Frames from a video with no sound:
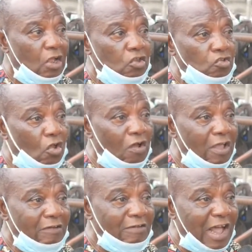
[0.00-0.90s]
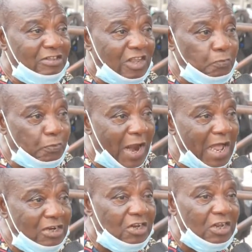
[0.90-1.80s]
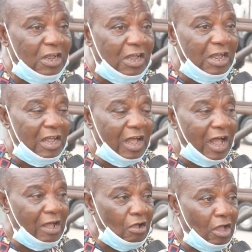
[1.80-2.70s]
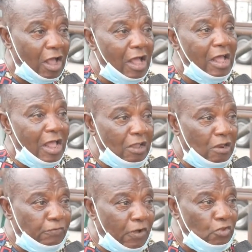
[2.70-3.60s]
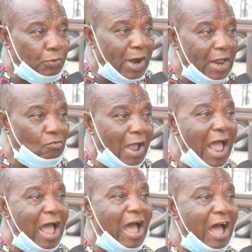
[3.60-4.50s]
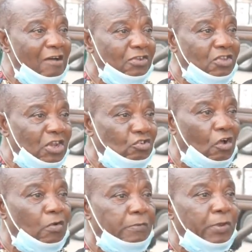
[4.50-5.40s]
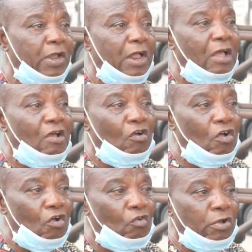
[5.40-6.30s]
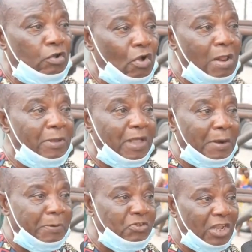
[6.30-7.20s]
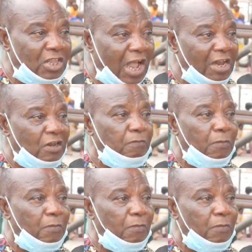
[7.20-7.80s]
So if there's a spread, a uniform spread, where every section will equally be represented,